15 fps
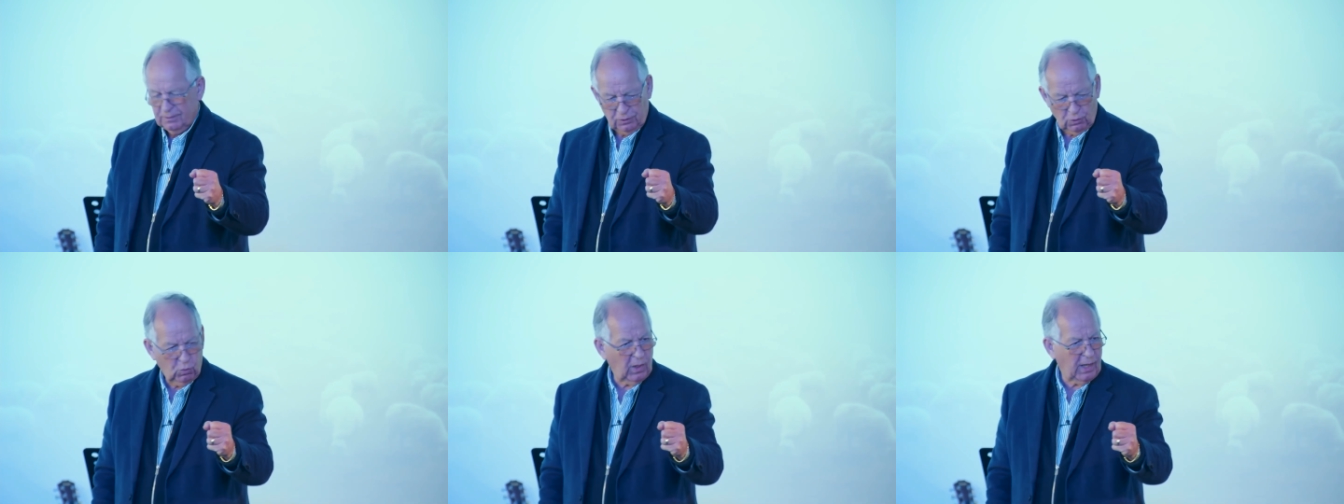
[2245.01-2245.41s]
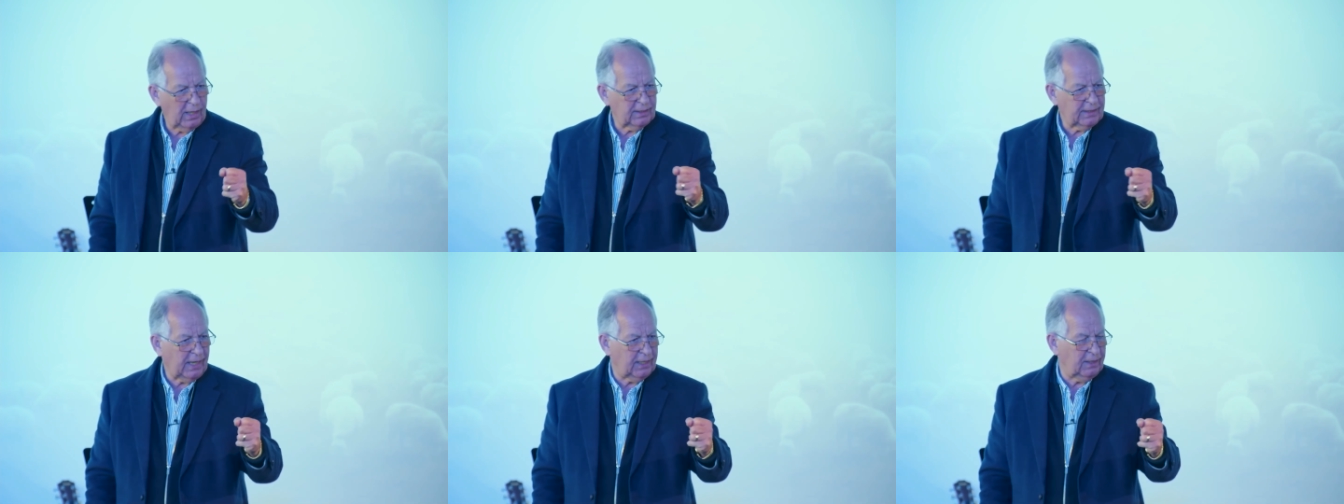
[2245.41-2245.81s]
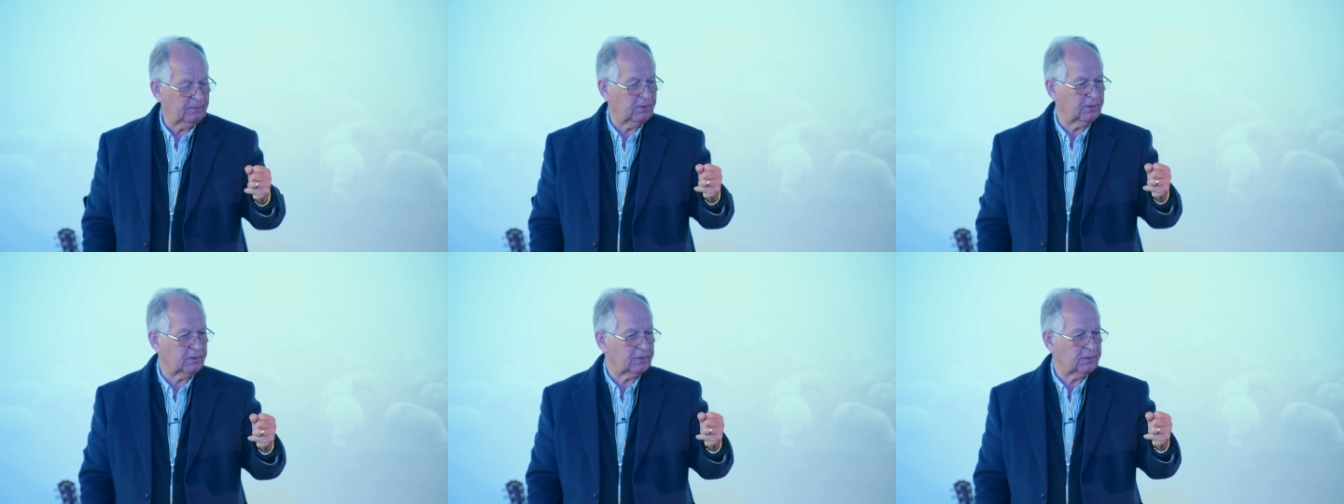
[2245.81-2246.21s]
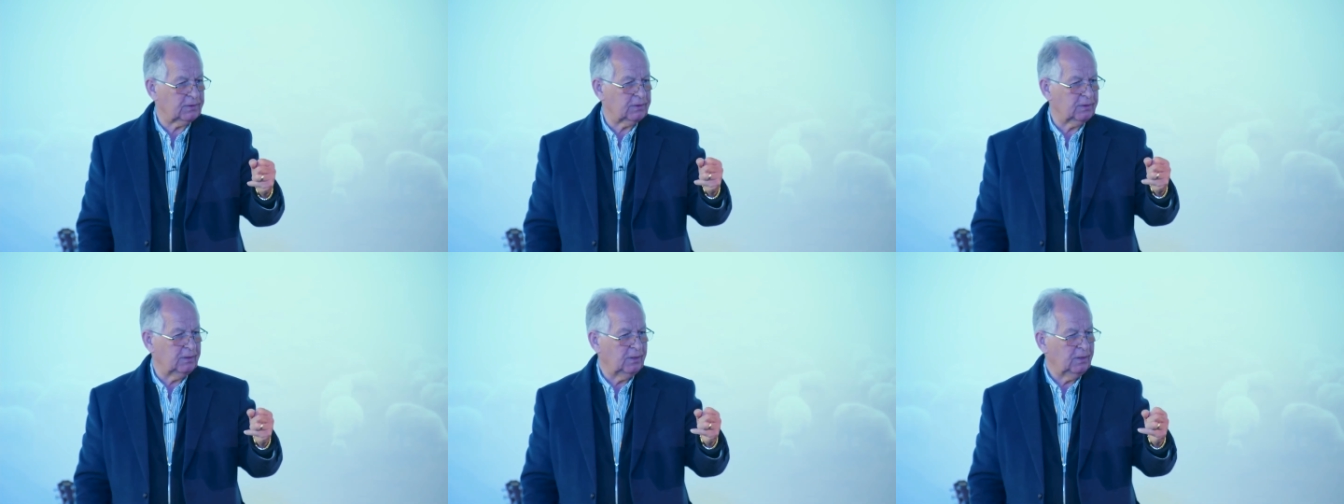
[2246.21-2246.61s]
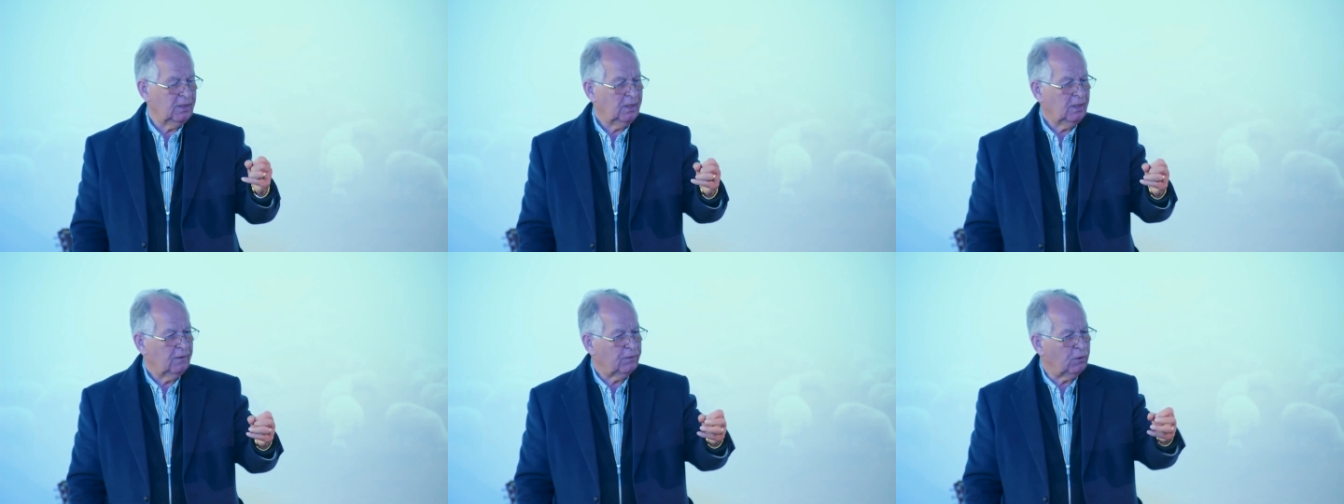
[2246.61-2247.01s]
the wild animals
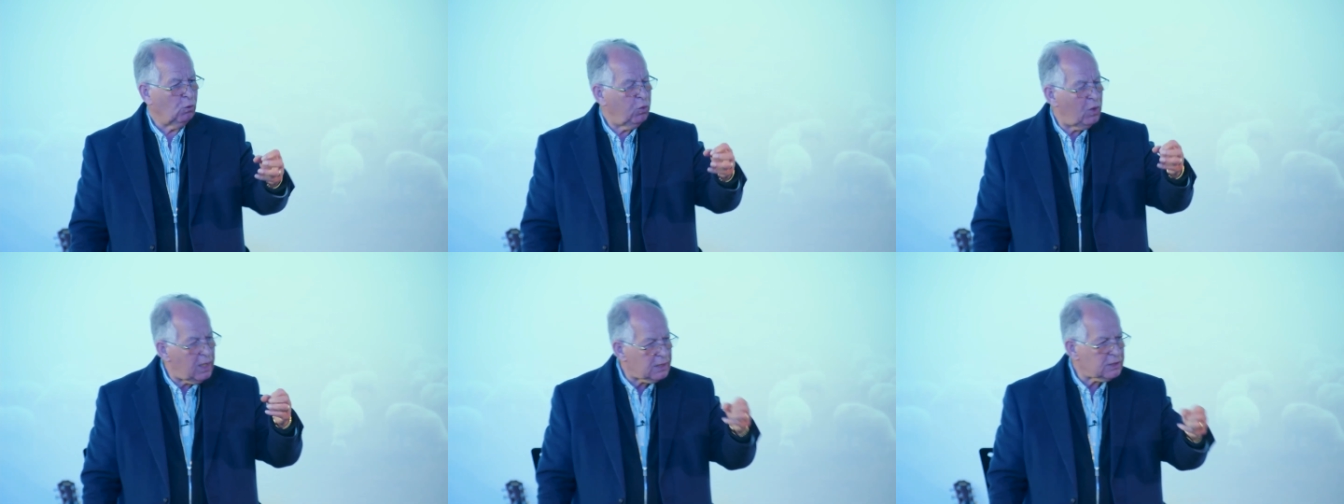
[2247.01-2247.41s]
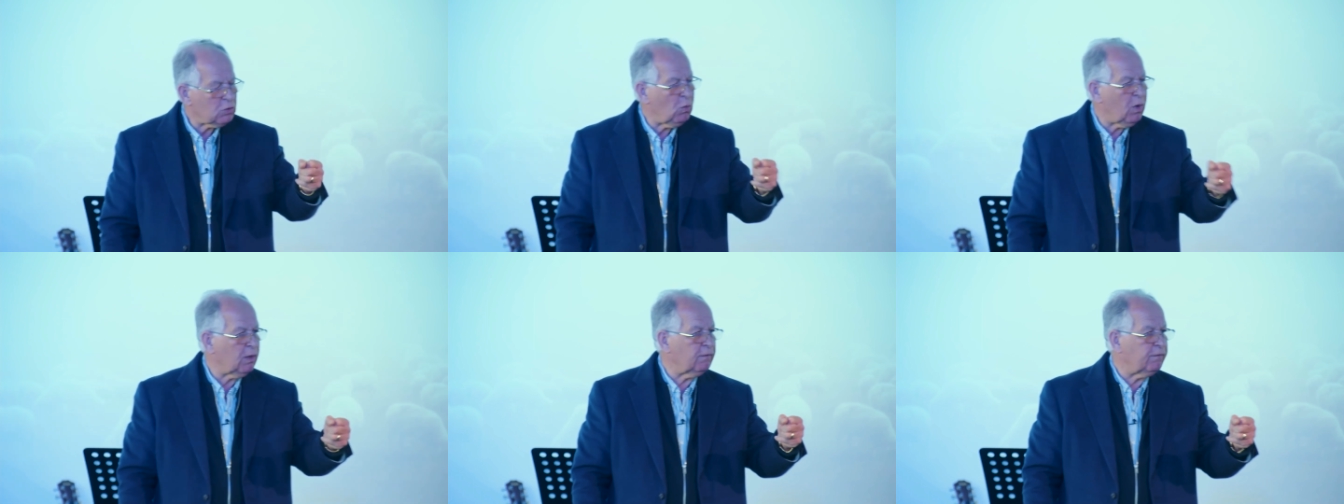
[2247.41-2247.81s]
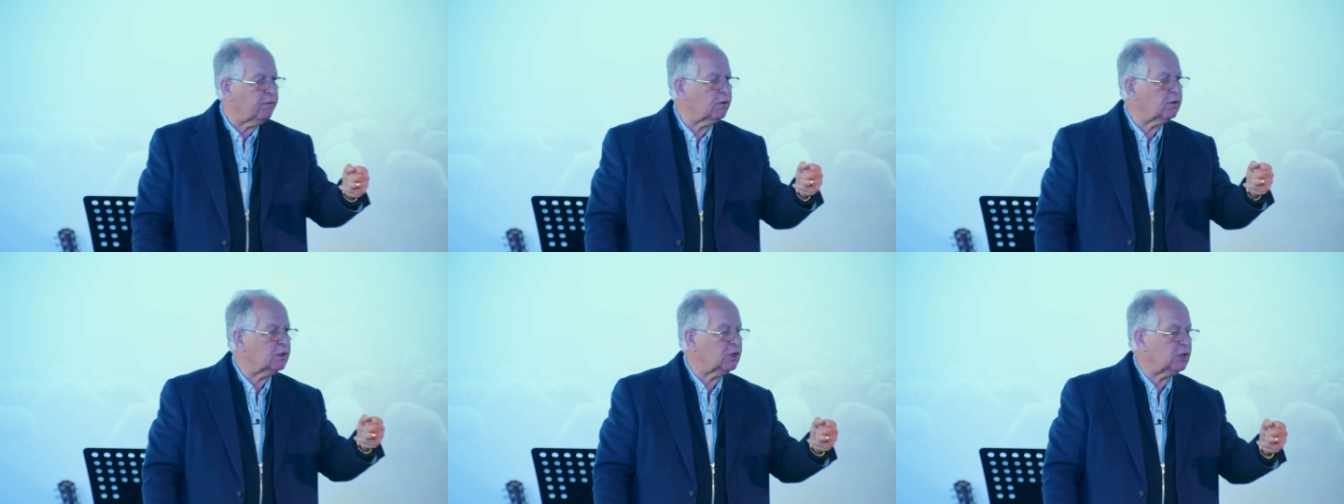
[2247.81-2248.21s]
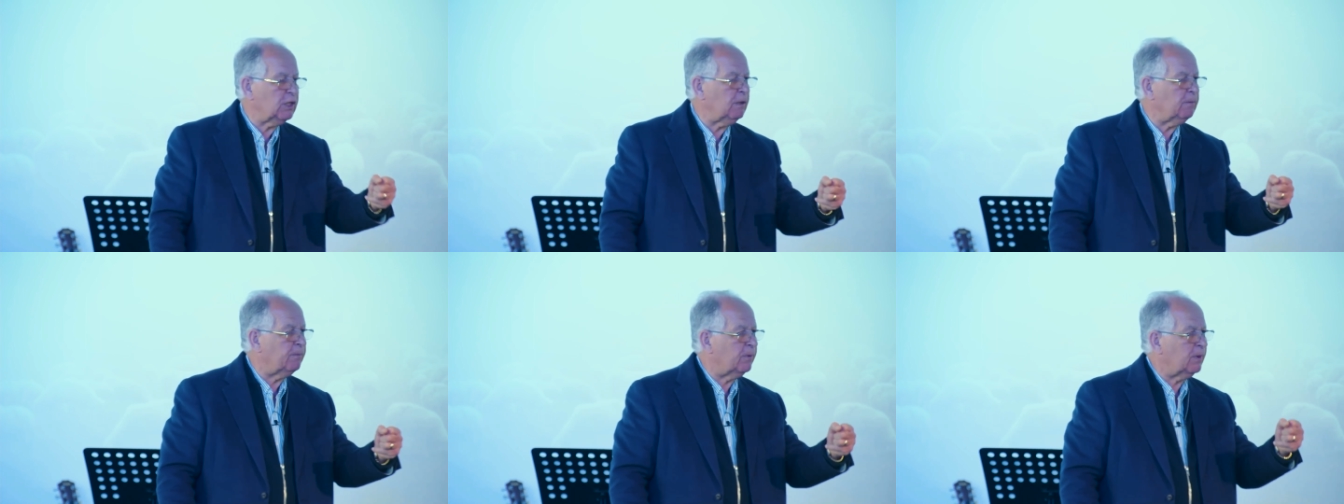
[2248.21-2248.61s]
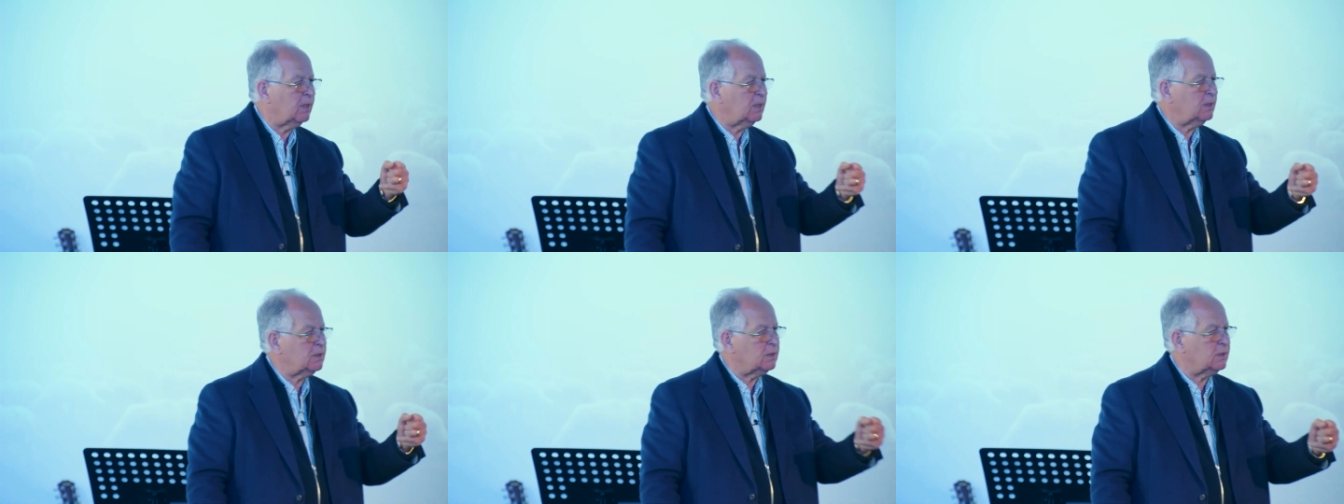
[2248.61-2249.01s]
the worst one for the sheep
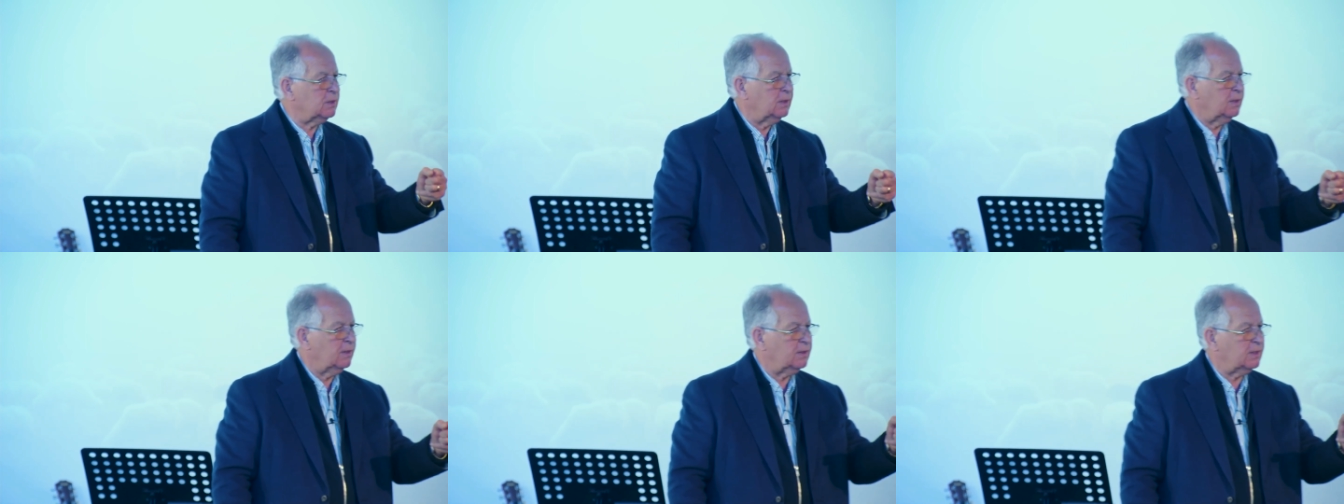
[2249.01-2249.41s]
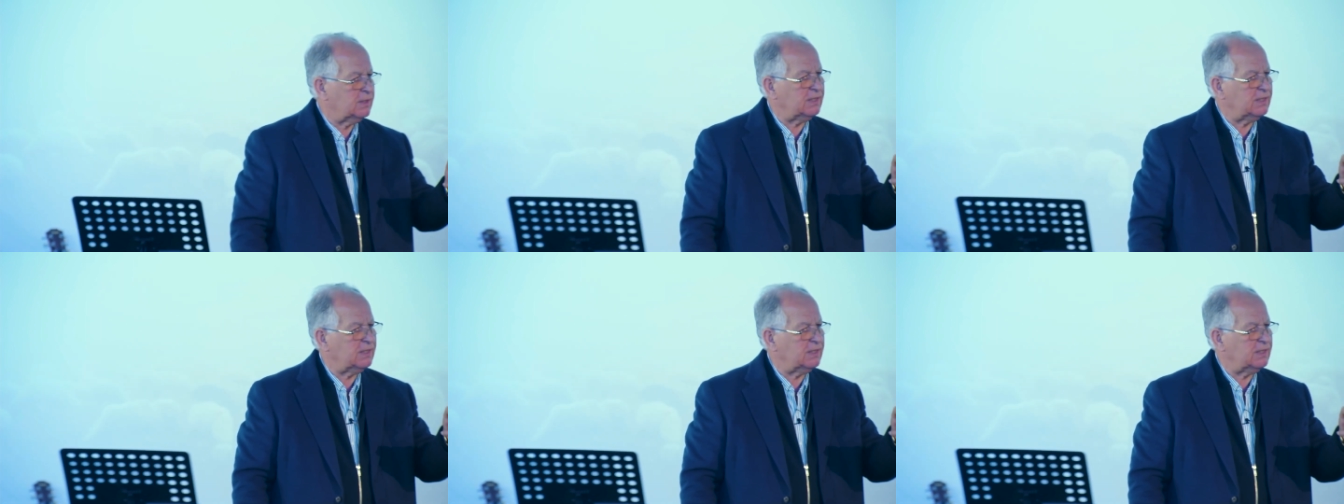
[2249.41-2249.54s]
is the